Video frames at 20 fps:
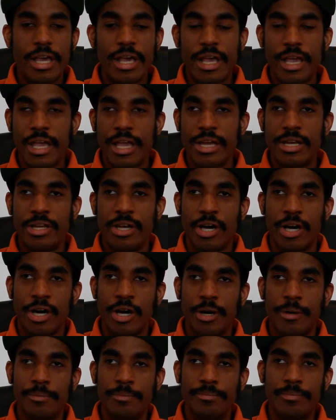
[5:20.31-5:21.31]
And,
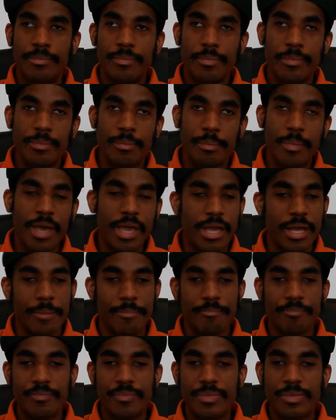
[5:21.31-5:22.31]
uh, man,
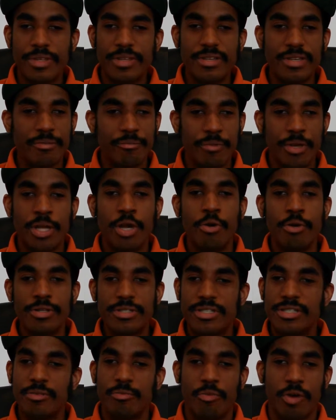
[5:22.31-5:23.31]
we going
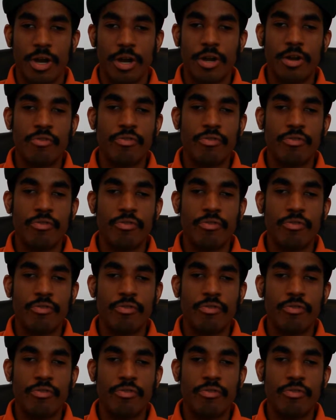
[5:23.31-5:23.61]
somewhere.